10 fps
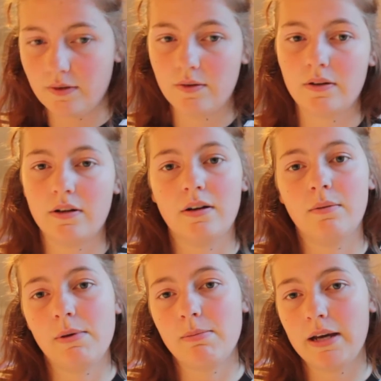Hold on,
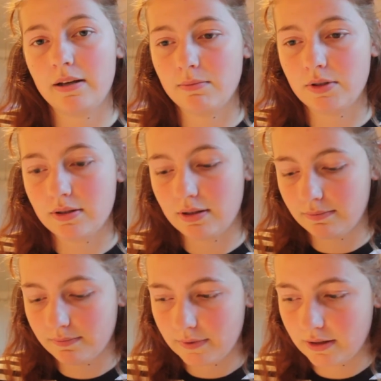I'll be back. I'm just
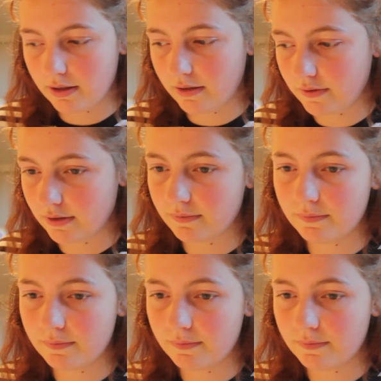gonna have